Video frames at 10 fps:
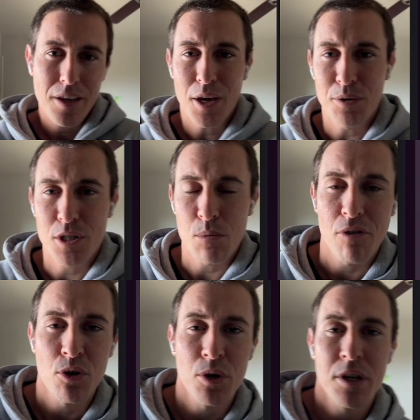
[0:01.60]
Hey, what's up,
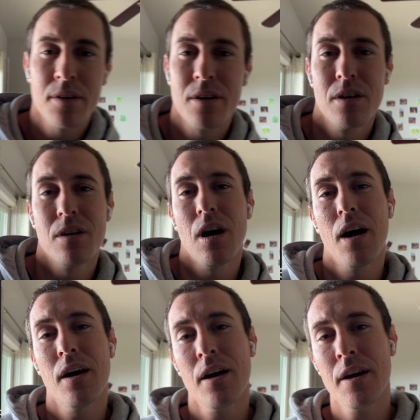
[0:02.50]
everyone?
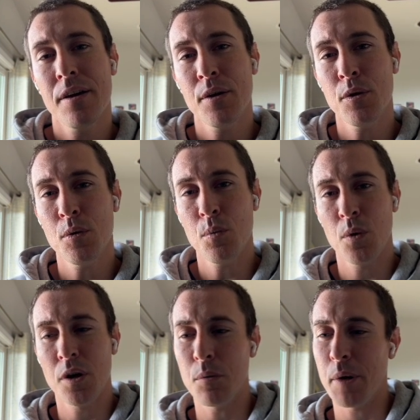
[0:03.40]
I
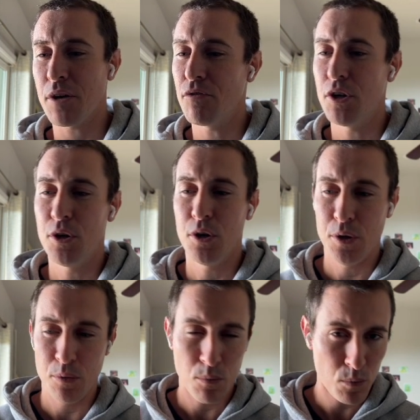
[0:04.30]
wanted to make a video
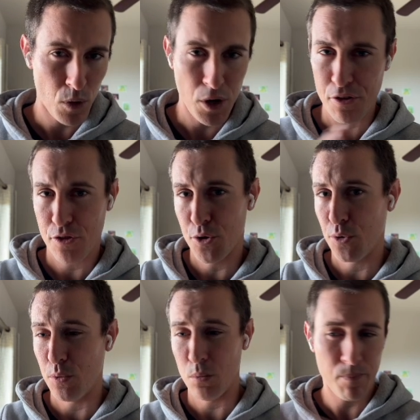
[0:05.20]
and run you
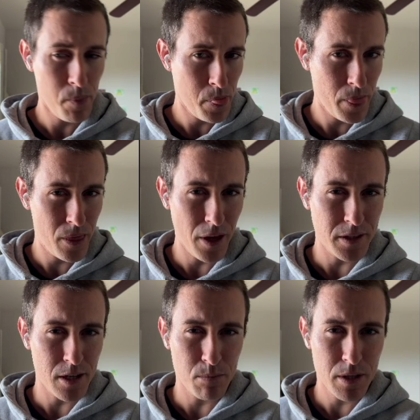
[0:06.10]
through
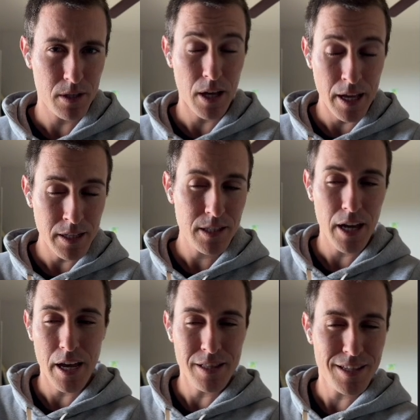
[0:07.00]

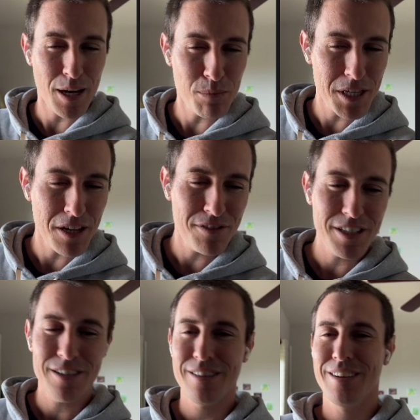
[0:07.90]
end-to-end type safety
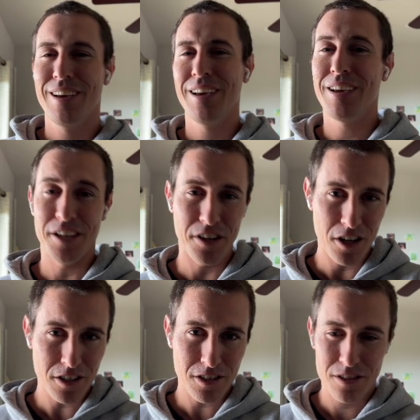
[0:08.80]
in
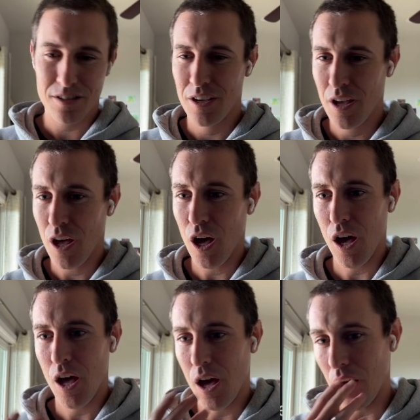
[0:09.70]
Nuxt
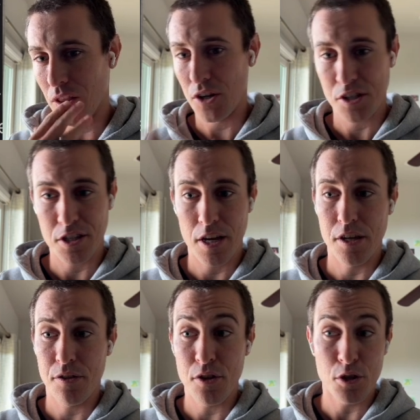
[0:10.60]

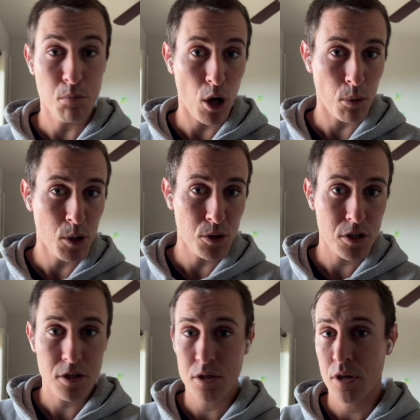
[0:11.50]
alongside this blog
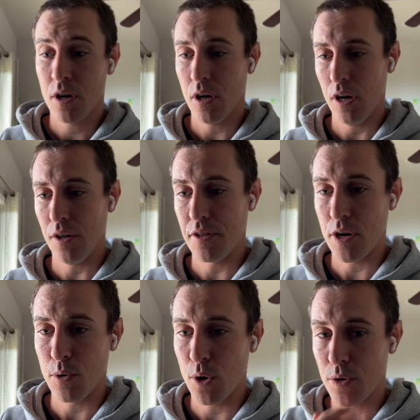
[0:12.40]
post that I
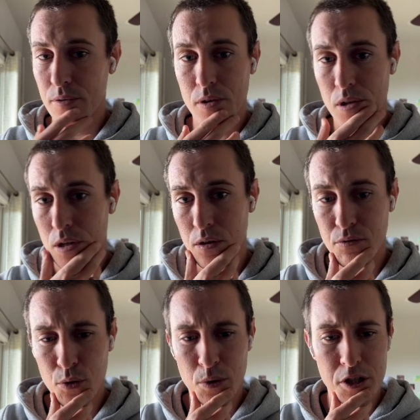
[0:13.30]
wrote a
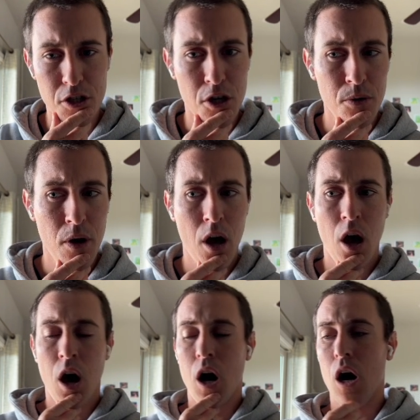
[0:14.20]
few weeks ago.
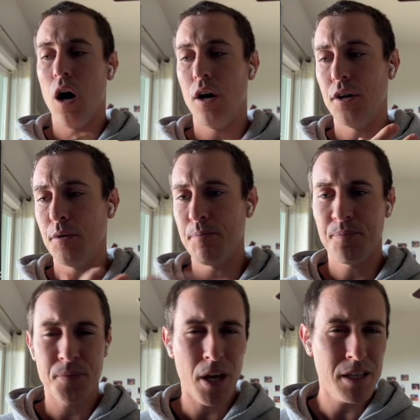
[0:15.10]

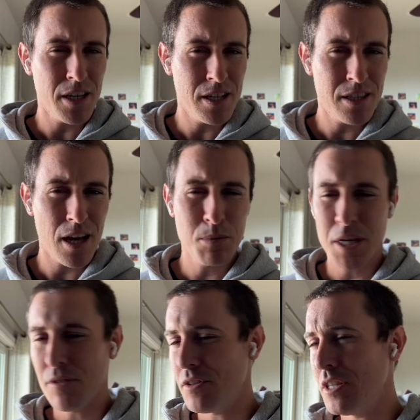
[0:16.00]
End-to-end type
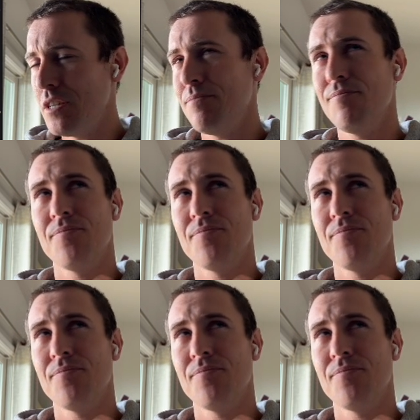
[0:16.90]
safety,